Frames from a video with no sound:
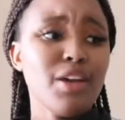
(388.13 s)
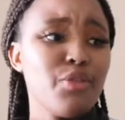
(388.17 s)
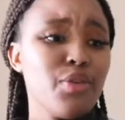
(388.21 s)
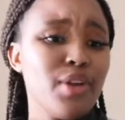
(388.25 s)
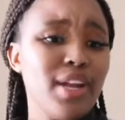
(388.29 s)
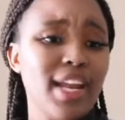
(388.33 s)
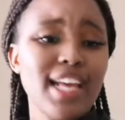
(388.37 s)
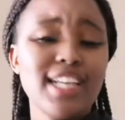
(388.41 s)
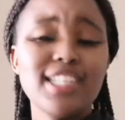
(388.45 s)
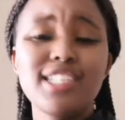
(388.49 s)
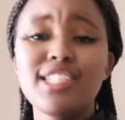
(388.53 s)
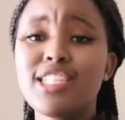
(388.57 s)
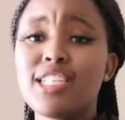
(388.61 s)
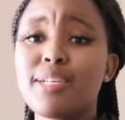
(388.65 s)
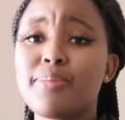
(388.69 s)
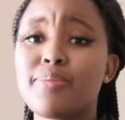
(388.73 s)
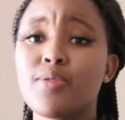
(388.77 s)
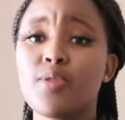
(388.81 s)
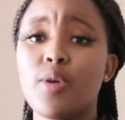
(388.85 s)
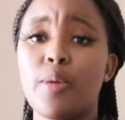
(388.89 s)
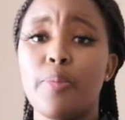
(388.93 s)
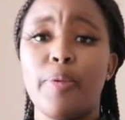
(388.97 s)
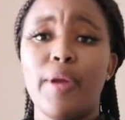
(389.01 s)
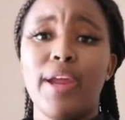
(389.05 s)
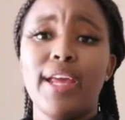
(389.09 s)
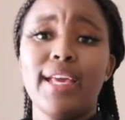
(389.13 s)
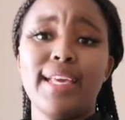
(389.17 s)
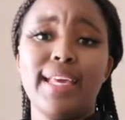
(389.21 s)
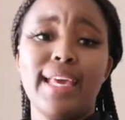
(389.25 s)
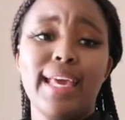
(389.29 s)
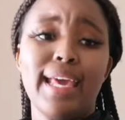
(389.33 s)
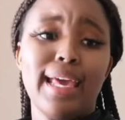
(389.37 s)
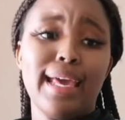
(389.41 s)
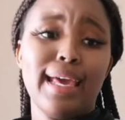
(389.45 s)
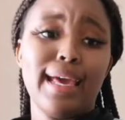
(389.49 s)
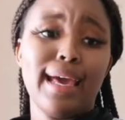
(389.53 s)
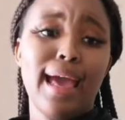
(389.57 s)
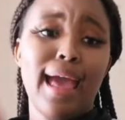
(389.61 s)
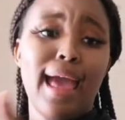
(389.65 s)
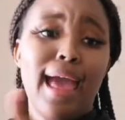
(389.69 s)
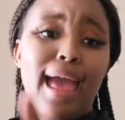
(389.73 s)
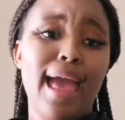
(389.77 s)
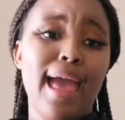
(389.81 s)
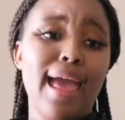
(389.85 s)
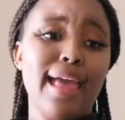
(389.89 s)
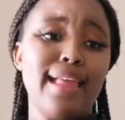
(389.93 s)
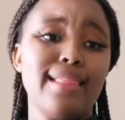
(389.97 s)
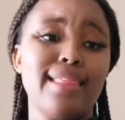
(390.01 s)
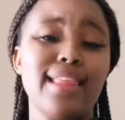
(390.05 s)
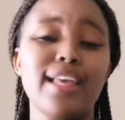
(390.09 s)
relationships were breaking
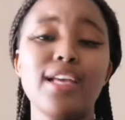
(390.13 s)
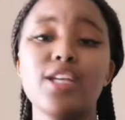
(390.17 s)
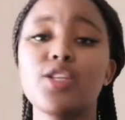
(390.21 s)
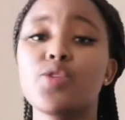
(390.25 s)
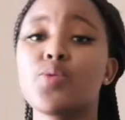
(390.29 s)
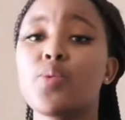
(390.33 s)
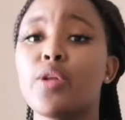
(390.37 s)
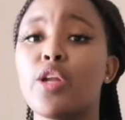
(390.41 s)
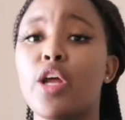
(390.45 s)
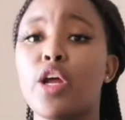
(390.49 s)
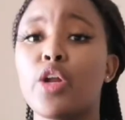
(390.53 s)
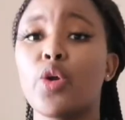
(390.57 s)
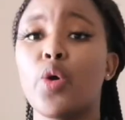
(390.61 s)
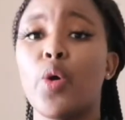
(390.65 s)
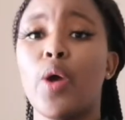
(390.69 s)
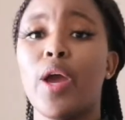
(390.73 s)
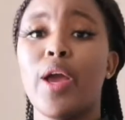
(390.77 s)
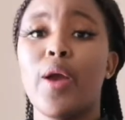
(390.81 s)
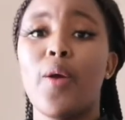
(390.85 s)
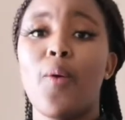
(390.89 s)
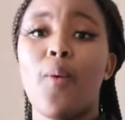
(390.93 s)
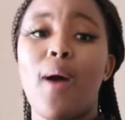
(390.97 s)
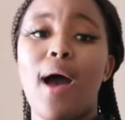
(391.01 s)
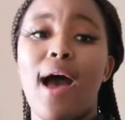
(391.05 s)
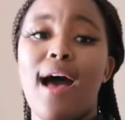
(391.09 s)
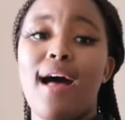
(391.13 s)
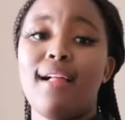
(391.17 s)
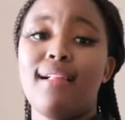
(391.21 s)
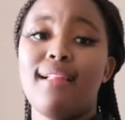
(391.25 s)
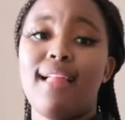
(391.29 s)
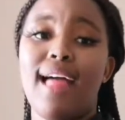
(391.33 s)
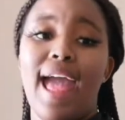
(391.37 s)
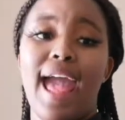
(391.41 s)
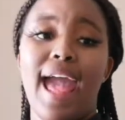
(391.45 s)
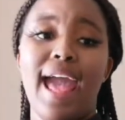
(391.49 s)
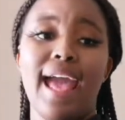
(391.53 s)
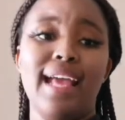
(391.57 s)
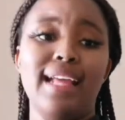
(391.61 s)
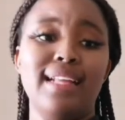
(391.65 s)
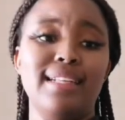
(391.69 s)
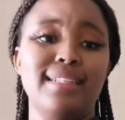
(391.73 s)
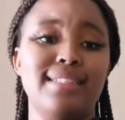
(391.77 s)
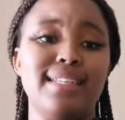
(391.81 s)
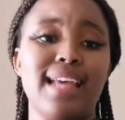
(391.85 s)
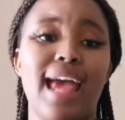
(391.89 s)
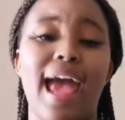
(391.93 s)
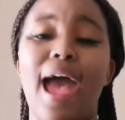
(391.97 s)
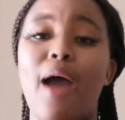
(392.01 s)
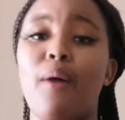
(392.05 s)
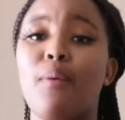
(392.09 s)
things were not going well
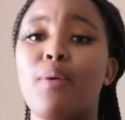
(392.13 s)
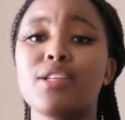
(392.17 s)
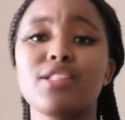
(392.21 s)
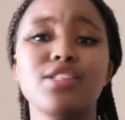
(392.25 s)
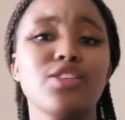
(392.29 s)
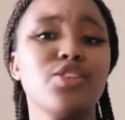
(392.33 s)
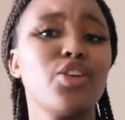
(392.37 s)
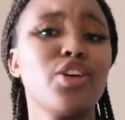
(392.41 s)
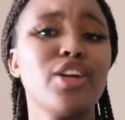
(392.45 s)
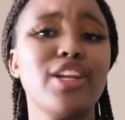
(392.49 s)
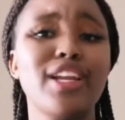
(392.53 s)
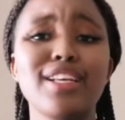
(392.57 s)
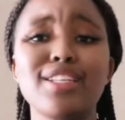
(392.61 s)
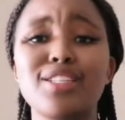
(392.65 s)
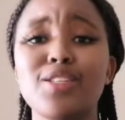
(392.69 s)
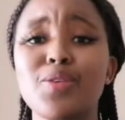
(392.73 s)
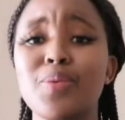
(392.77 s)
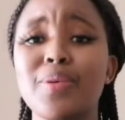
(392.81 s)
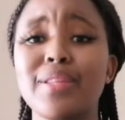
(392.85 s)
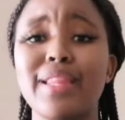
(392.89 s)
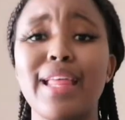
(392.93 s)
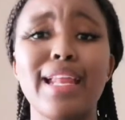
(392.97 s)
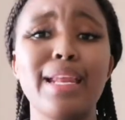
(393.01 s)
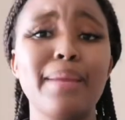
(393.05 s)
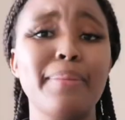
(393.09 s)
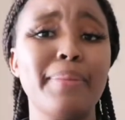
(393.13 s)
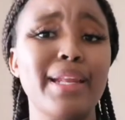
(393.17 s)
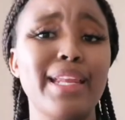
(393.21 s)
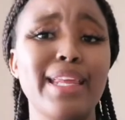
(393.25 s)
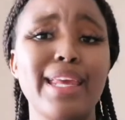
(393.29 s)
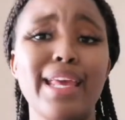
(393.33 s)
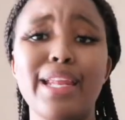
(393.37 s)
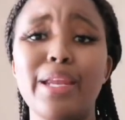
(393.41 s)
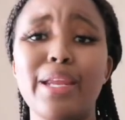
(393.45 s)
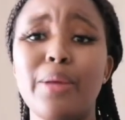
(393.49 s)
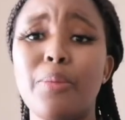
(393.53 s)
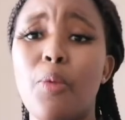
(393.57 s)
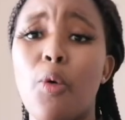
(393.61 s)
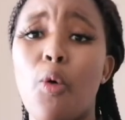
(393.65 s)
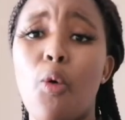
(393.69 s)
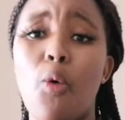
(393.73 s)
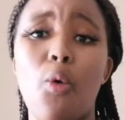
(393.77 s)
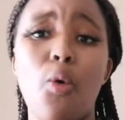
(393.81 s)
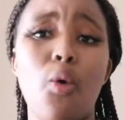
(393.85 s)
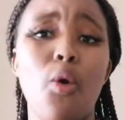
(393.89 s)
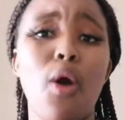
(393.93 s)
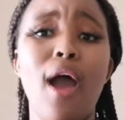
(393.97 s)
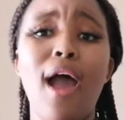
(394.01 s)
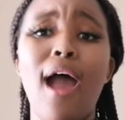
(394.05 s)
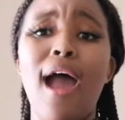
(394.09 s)
and I wasn't connecting with anybody
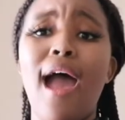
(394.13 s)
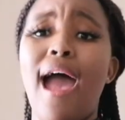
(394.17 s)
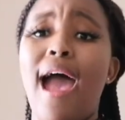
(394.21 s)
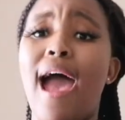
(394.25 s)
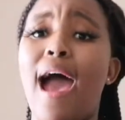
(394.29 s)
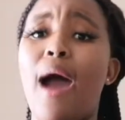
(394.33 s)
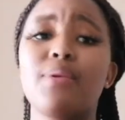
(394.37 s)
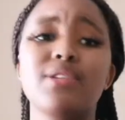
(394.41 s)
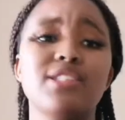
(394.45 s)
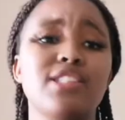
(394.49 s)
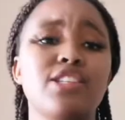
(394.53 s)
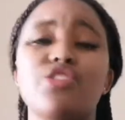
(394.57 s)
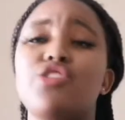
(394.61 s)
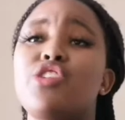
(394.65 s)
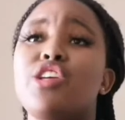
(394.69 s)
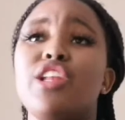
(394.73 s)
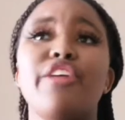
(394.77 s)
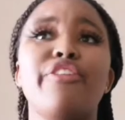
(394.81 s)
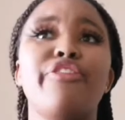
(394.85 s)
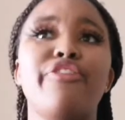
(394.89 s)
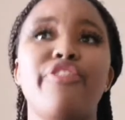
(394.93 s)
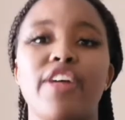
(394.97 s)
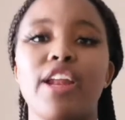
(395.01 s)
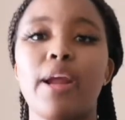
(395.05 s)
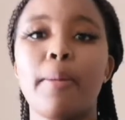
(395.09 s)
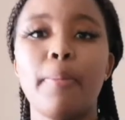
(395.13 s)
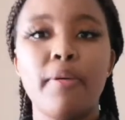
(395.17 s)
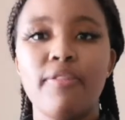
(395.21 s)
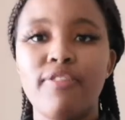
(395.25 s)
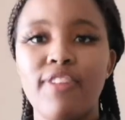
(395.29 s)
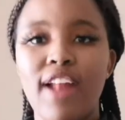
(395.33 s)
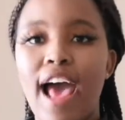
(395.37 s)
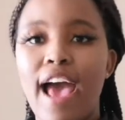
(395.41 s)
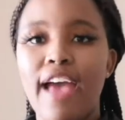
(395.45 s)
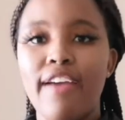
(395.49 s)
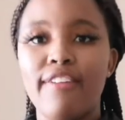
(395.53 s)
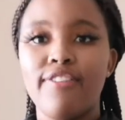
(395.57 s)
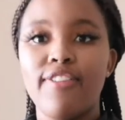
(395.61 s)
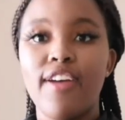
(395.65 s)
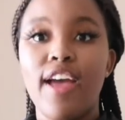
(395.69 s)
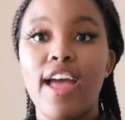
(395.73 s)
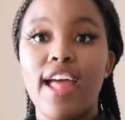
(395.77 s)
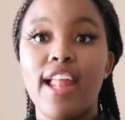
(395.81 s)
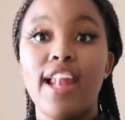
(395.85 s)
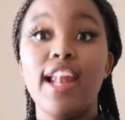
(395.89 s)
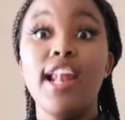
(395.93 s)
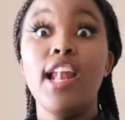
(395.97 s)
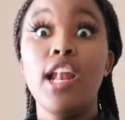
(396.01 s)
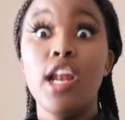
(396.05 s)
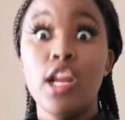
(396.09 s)
anymore. I was literally fed up of life.
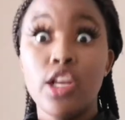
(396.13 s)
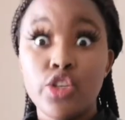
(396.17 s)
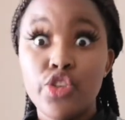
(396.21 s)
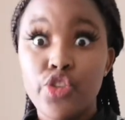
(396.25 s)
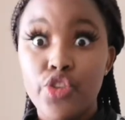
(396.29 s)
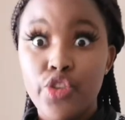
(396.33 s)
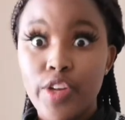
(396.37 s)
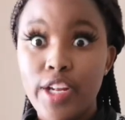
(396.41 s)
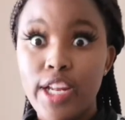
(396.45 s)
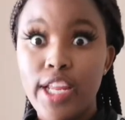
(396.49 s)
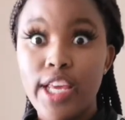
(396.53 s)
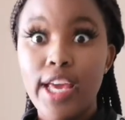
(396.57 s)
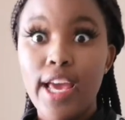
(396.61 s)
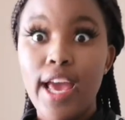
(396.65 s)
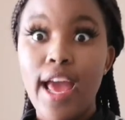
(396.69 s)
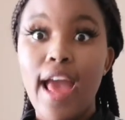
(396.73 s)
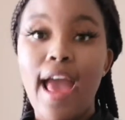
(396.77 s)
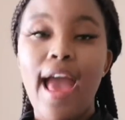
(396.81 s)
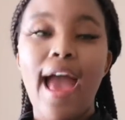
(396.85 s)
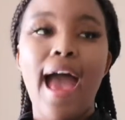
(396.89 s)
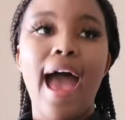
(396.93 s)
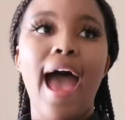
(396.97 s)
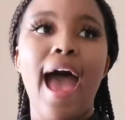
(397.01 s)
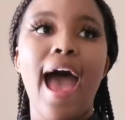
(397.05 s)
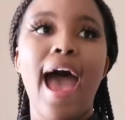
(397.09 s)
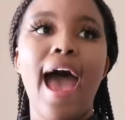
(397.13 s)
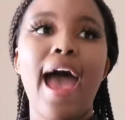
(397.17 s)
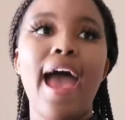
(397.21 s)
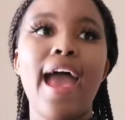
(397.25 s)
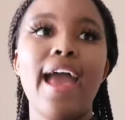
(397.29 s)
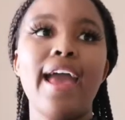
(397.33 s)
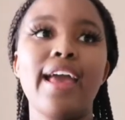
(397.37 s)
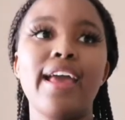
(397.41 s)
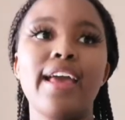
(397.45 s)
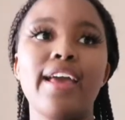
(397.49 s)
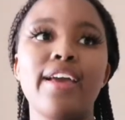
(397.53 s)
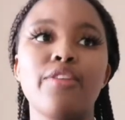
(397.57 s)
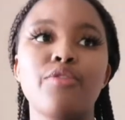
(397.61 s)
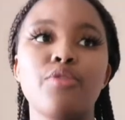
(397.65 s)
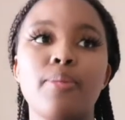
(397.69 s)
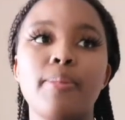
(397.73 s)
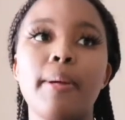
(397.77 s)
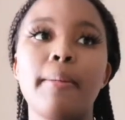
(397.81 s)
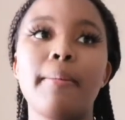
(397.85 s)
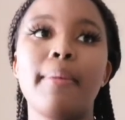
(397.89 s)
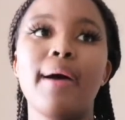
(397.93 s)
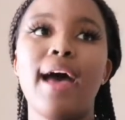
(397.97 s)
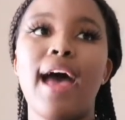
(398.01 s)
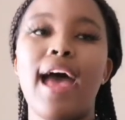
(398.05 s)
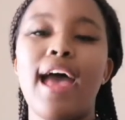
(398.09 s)
Literally, I
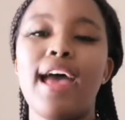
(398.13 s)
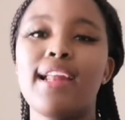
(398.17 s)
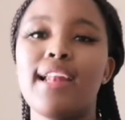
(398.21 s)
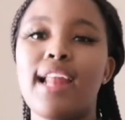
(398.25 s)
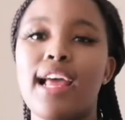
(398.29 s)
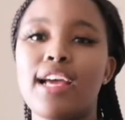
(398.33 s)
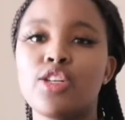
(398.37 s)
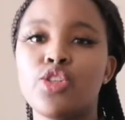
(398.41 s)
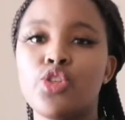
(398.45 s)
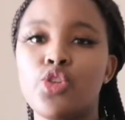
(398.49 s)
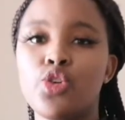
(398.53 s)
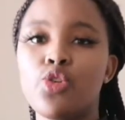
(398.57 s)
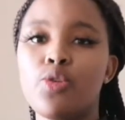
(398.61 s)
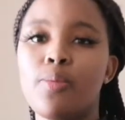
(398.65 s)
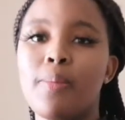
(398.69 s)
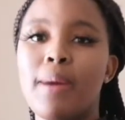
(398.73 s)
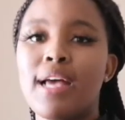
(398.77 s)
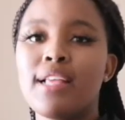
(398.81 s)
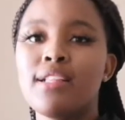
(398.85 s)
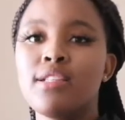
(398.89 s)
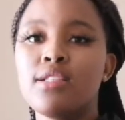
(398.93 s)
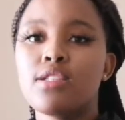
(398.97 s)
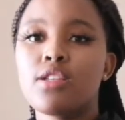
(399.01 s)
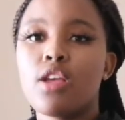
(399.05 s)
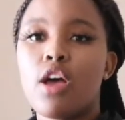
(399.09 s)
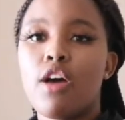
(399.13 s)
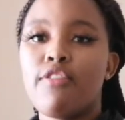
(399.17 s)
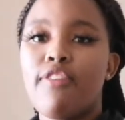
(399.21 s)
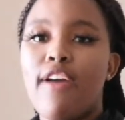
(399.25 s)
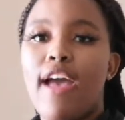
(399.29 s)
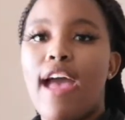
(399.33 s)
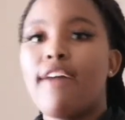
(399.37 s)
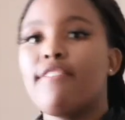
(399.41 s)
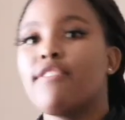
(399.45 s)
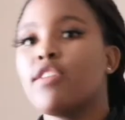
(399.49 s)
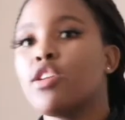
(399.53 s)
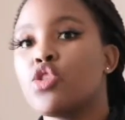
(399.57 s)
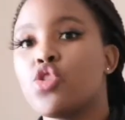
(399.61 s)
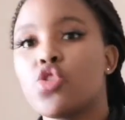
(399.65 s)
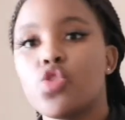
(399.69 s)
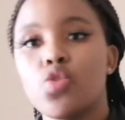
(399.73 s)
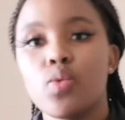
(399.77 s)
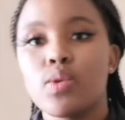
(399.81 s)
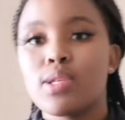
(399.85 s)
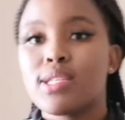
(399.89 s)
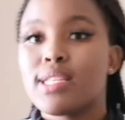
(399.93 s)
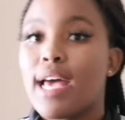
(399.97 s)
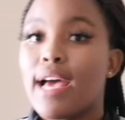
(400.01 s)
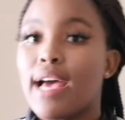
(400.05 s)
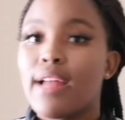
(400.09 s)
remember I had like two months of having
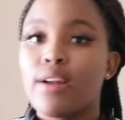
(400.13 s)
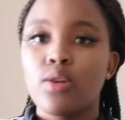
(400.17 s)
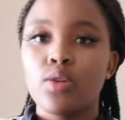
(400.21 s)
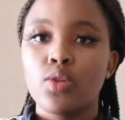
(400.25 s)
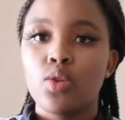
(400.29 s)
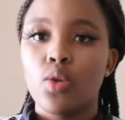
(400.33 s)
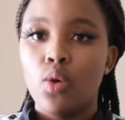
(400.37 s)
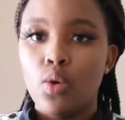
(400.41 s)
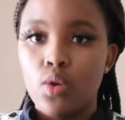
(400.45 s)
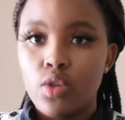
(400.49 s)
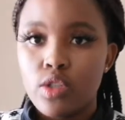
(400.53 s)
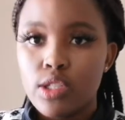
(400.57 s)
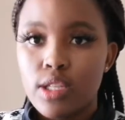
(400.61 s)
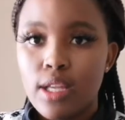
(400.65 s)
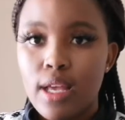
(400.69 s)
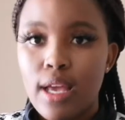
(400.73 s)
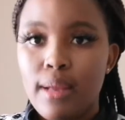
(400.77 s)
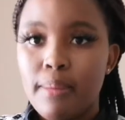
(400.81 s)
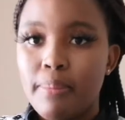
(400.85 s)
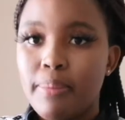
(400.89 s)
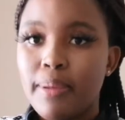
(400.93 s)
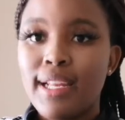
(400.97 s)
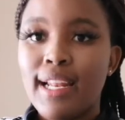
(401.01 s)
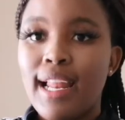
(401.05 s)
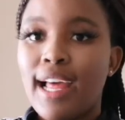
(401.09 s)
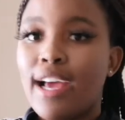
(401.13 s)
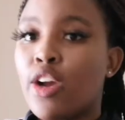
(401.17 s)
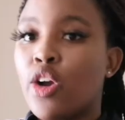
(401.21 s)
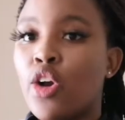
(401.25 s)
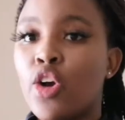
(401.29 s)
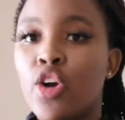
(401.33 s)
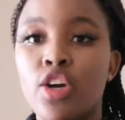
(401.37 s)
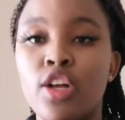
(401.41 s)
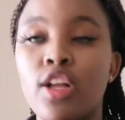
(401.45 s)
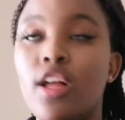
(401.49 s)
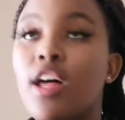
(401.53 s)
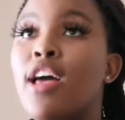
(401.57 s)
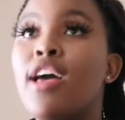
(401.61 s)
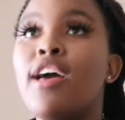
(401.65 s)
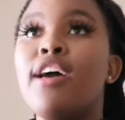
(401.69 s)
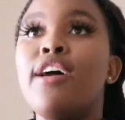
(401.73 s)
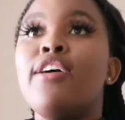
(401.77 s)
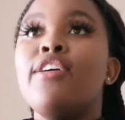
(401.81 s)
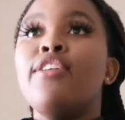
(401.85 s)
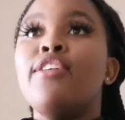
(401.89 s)
suicidal thoughts and being like, girl,